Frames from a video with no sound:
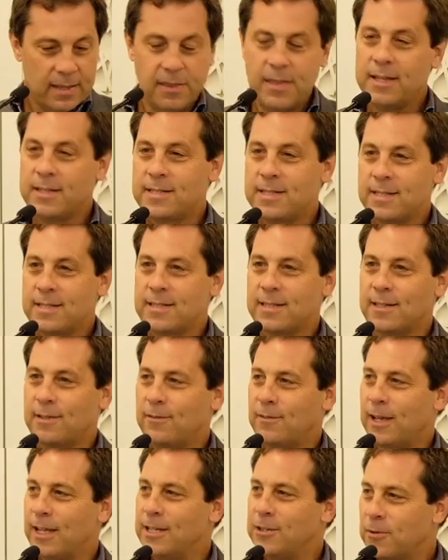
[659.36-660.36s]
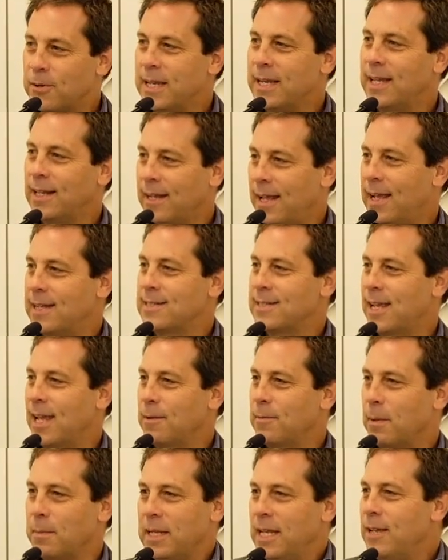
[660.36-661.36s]
this is an intriguing
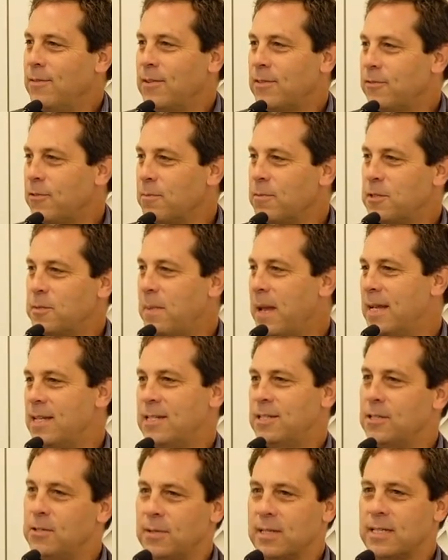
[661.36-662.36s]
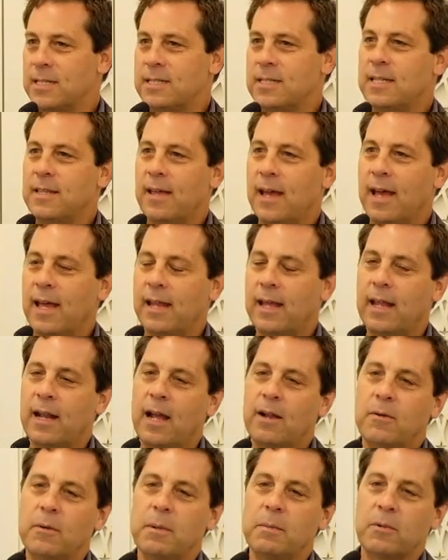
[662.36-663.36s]
landscape. I mean, even from space you can see that. And
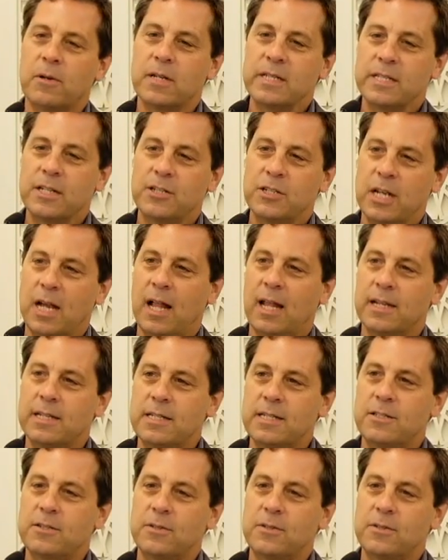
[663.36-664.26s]
I remember as a geology